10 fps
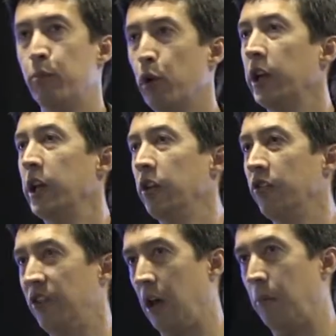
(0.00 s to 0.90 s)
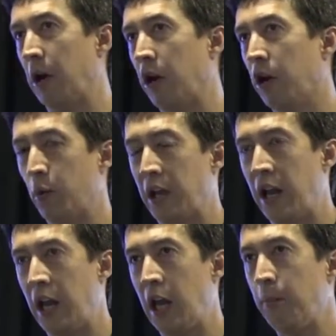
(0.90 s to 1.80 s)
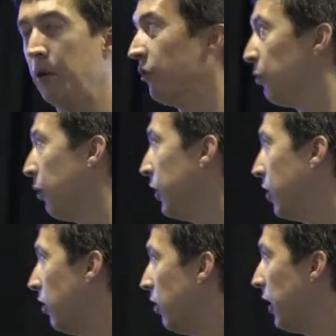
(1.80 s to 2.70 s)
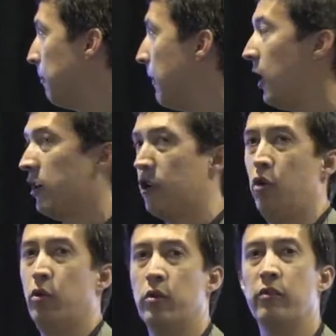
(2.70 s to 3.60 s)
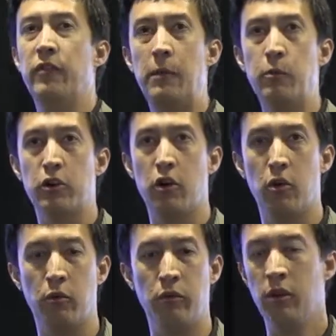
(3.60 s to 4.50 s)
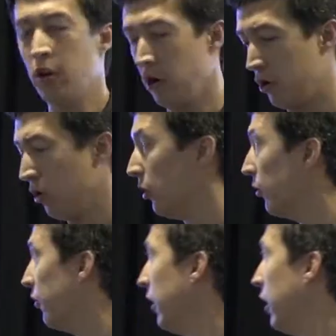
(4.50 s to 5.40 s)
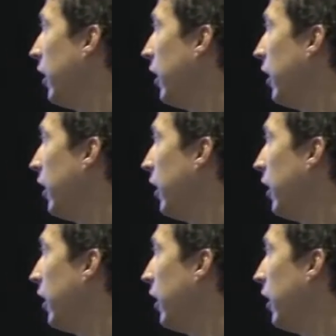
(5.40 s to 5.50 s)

breaking the sound barrier. When that happens, what we call a mock cone or a vapor cone occurs,